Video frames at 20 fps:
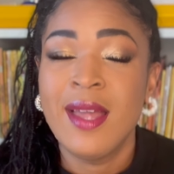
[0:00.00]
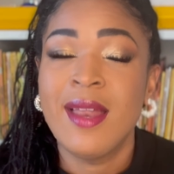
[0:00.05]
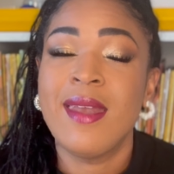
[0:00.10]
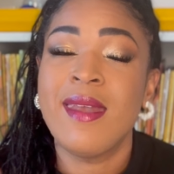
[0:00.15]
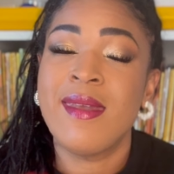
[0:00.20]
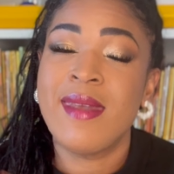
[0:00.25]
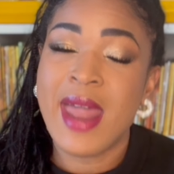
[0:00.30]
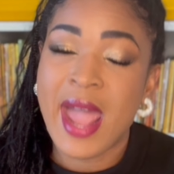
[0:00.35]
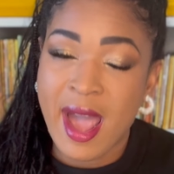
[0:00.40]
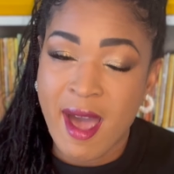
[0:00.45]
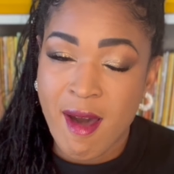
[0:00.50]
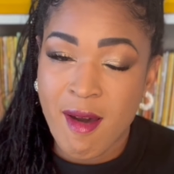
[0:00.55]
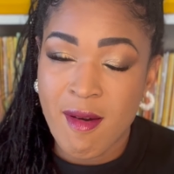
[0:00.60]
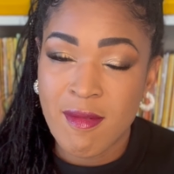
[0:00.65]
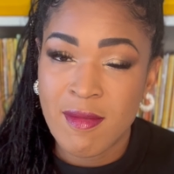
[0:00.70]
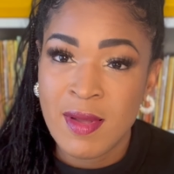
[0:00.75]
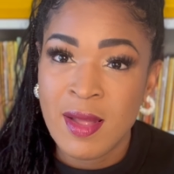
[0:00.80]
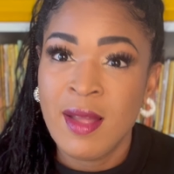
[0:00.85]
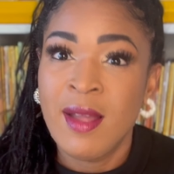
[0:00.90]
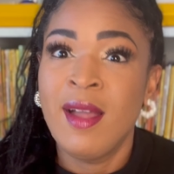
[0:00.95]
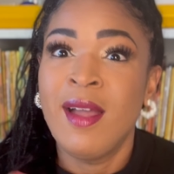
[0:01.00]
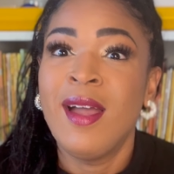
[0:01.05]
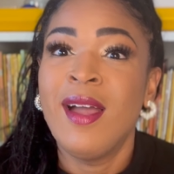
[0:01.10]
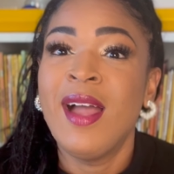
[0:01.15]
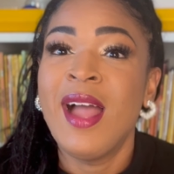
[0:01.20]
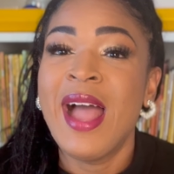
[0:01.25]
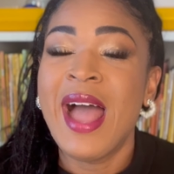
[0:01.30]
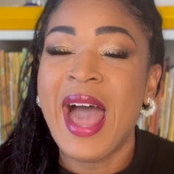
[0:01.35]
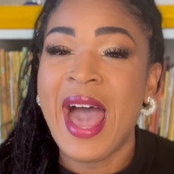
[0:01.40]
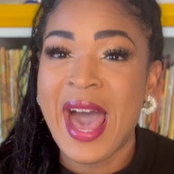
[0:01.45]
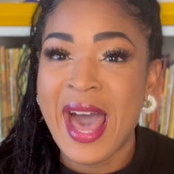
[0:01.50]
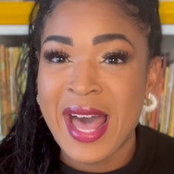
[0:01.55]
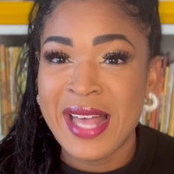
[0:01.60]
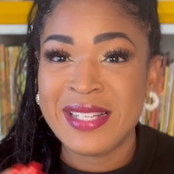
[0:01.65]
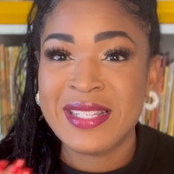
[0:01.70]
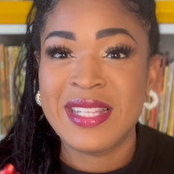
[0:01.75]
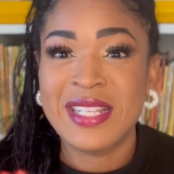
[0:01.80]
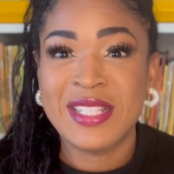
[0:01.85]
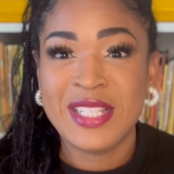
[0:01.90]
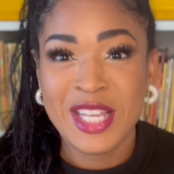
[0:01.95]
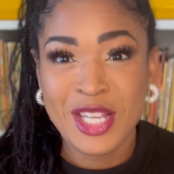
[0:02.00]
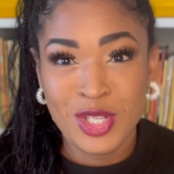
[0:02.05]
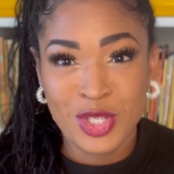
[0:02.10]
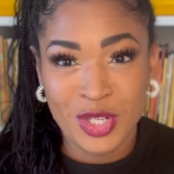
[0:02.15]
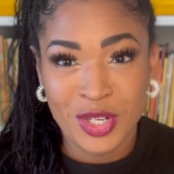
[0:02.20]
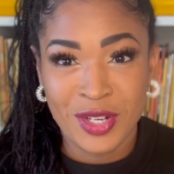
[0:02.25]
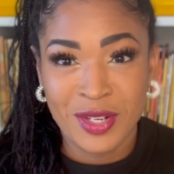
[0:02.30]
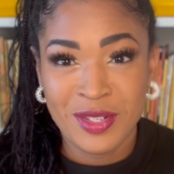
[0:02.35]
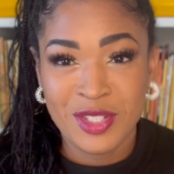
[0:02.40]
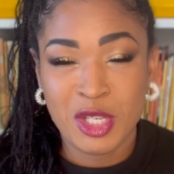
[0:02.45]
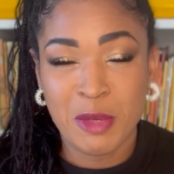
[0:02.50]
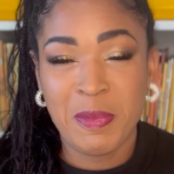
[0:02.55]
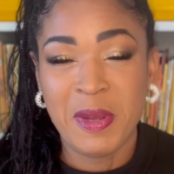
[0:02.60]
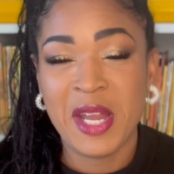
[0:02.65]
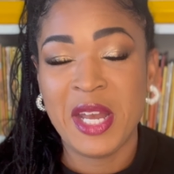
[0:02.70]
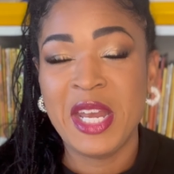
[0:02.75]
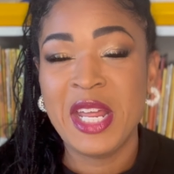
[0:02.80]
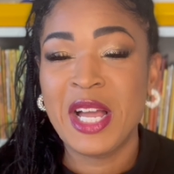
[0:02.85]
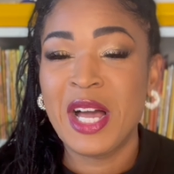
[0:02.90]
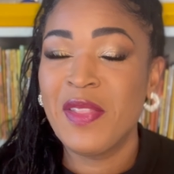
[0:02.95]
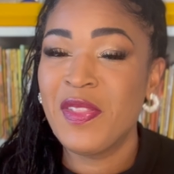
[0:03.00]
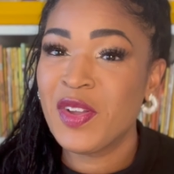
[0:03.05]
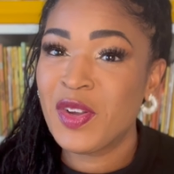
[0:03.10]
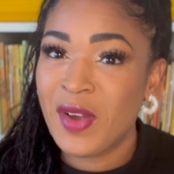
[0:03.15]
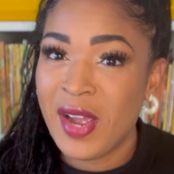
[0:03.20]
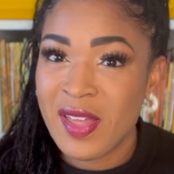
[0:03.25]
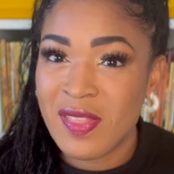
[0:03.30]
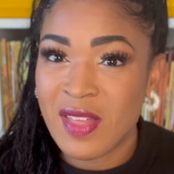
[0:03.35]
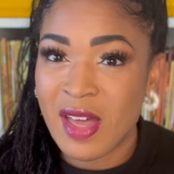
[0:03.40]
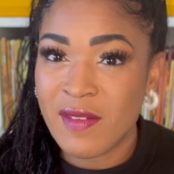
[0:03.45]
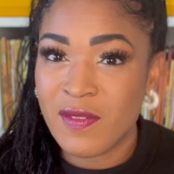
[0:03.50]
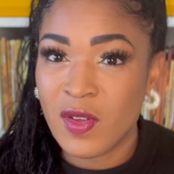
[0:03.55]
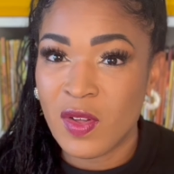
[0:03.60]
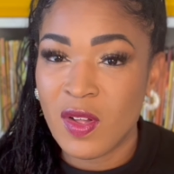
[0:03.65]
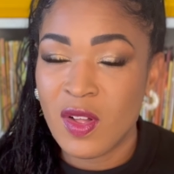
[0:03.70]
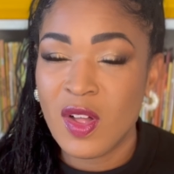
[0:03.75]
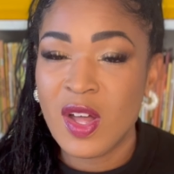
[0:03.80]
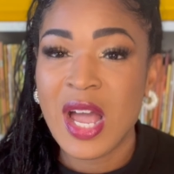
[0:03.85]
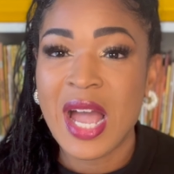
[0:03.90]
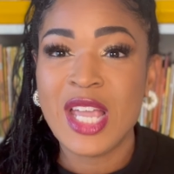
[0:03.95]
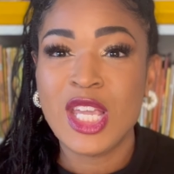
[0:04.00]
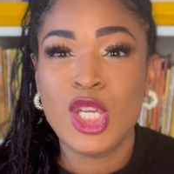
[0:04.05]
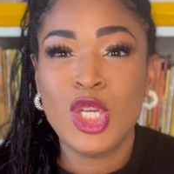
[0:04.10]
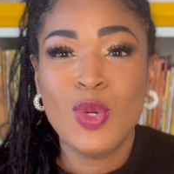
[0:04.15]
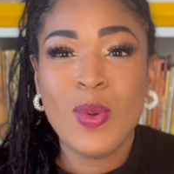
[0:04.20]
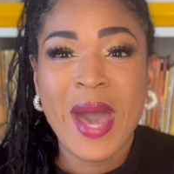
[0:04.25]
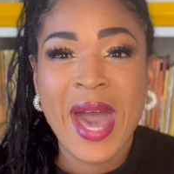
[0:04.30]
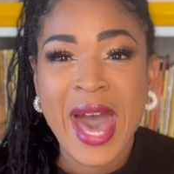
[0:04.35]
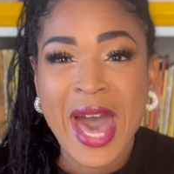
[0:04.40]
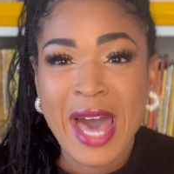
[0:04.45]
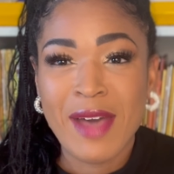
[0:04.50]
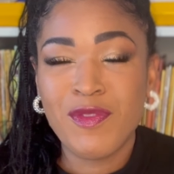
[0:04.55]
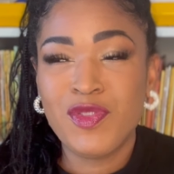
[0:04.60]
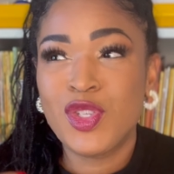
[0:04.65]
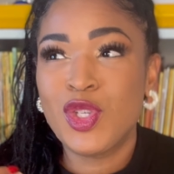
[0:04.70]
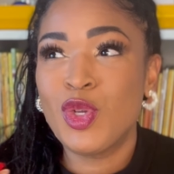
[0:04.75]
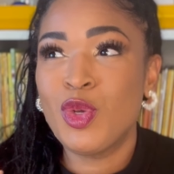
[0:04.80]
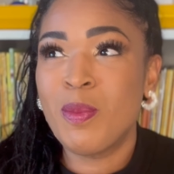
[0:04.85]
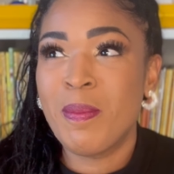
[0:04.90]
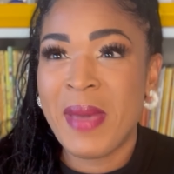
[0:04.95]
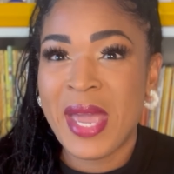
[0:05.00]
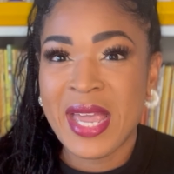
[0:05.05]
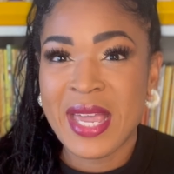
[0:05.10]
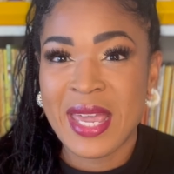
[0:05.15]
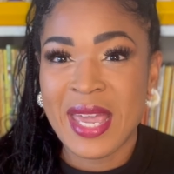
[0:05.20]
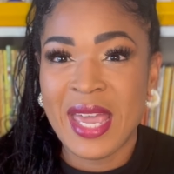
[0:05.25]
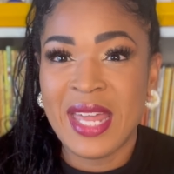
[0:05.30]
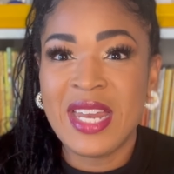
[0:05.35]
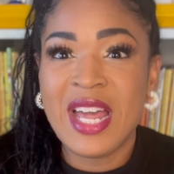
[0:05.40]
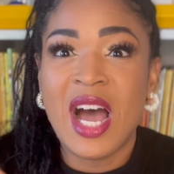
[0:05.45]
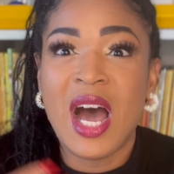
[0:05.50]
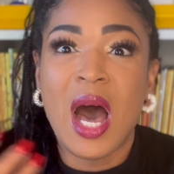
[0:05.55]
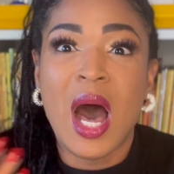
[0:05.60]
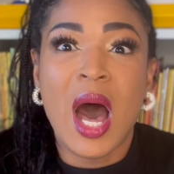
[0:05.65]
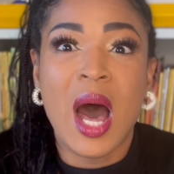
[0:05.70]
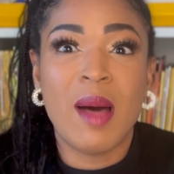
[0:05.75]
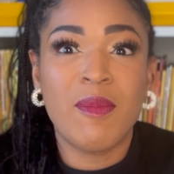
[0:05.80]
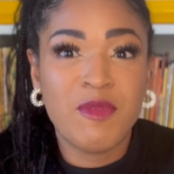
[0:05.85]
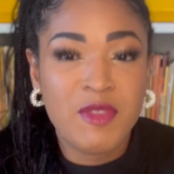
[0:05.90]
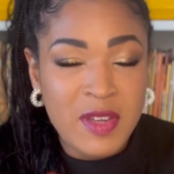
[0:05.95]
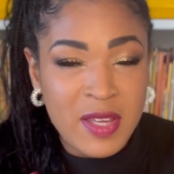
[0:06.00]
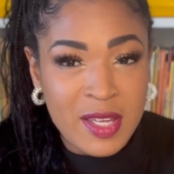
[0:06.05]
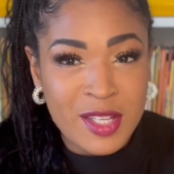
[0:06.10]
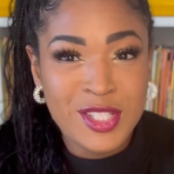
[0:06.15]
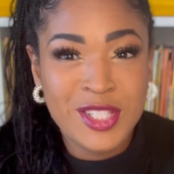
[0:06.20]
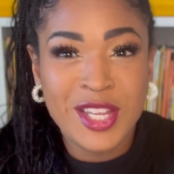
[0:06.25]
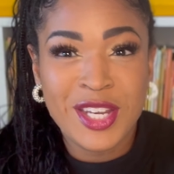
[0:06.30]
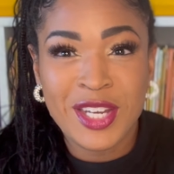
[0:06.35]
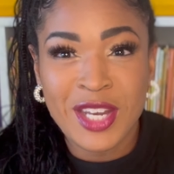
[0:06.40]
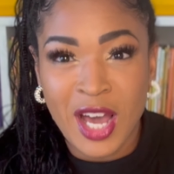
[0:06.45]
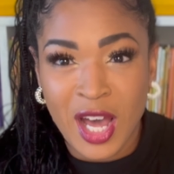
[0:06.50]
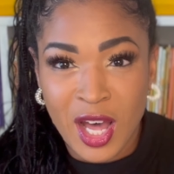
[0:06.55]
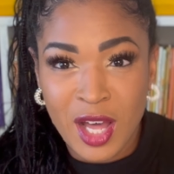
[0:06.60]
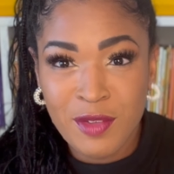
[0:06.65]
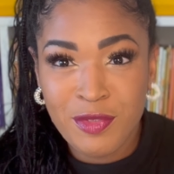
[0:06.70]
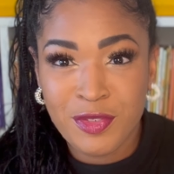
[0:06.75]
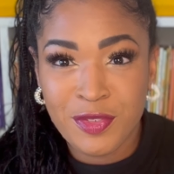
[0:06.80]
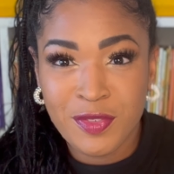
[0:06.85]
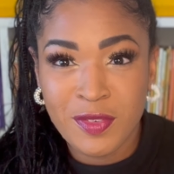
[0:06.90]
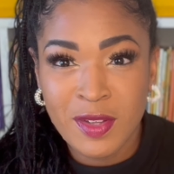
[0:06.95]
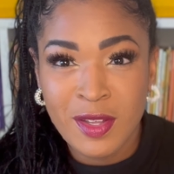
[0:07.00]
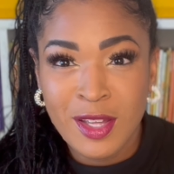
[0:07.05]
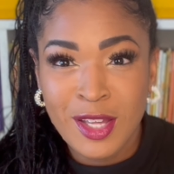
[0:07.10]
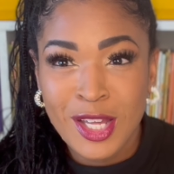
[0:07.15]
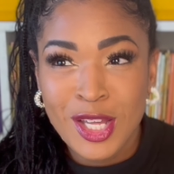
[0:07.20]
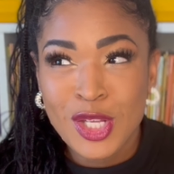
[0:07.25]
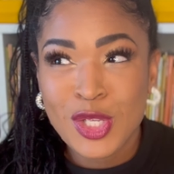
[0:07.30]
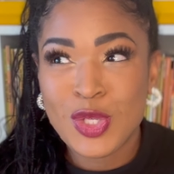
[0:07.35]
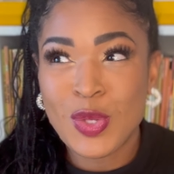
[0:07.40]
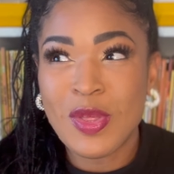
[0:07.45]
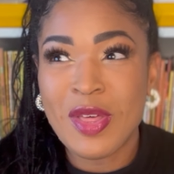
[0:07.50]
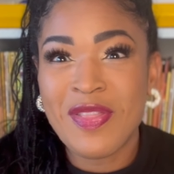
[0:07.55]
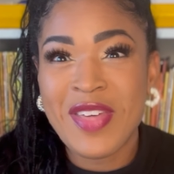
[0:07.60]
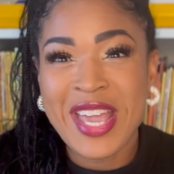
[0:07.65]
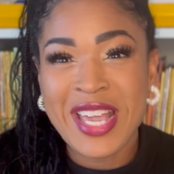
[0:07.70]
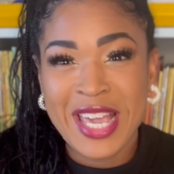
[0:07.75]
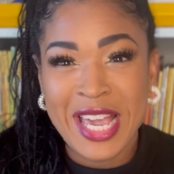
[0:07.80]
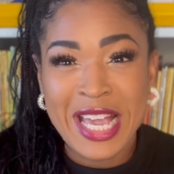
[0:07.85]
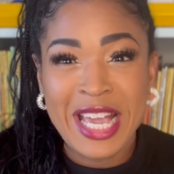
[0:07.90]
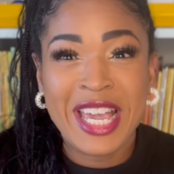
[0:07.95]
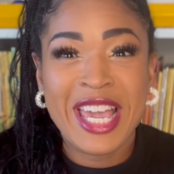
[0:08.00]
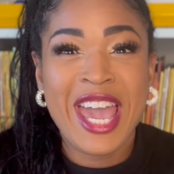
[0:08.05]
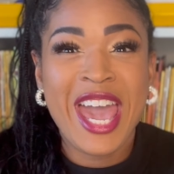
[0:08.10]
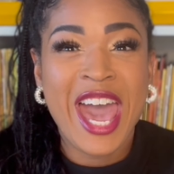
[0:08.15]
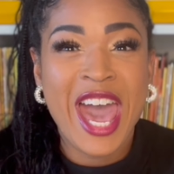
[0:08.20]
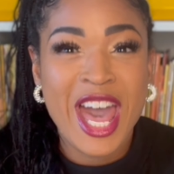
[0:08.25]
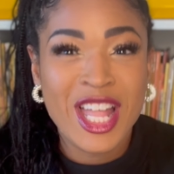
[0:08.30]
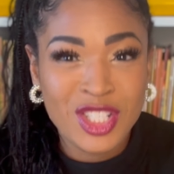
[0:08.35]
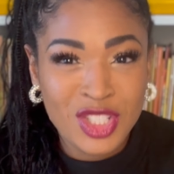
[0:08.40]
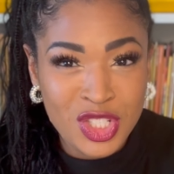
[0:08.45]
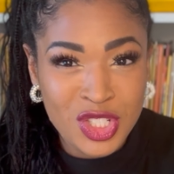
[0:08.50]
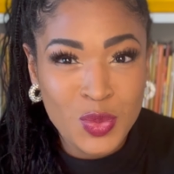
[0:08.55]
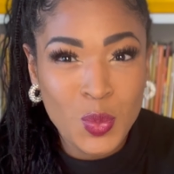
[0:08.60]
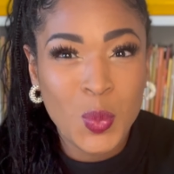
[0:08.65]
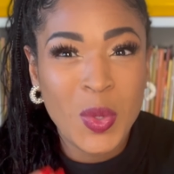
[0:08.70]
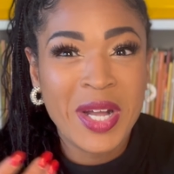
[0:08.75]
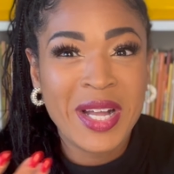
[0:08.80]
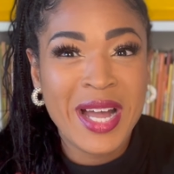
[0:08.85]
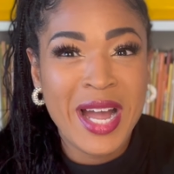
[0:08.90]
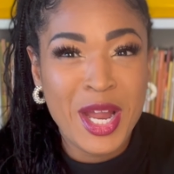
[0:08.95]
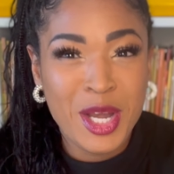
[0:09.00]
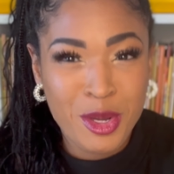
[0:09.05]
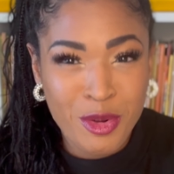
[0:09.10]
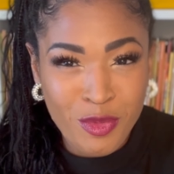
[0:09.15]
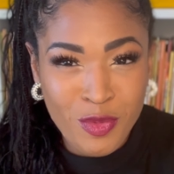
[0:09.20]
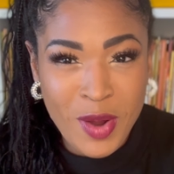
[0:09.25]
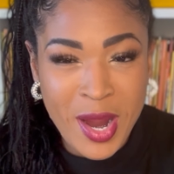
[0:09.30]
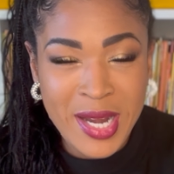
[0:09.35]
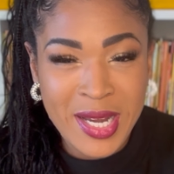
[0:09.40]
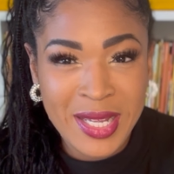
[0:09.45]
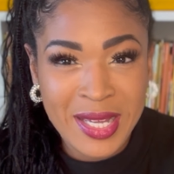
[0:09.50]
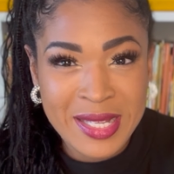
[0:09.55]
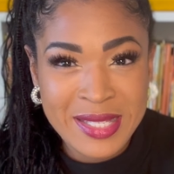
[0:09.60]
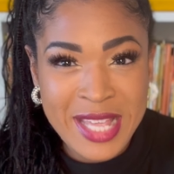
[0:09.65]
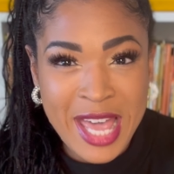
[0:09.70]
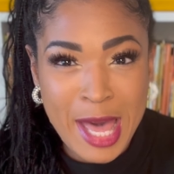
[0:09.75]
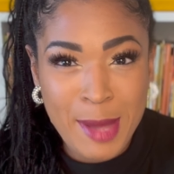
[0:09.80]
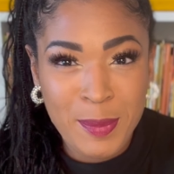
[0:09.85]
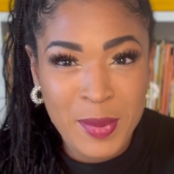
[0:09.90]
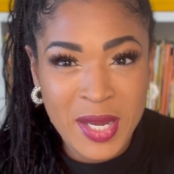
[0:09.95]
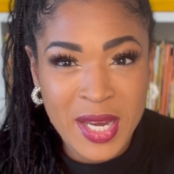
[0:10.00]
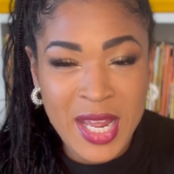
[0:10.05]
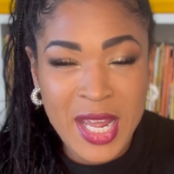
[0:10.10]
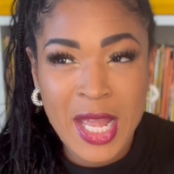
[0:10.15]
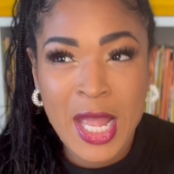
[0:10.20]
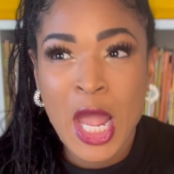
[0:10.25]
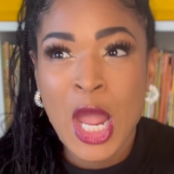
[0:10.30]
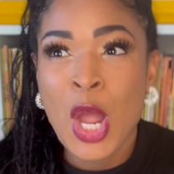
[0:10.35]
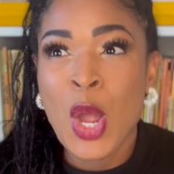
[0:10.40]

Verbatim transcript: Now, as the teacher, depending on the grade level, you have to make it obvious enough so that they can catch what kind of writing is happening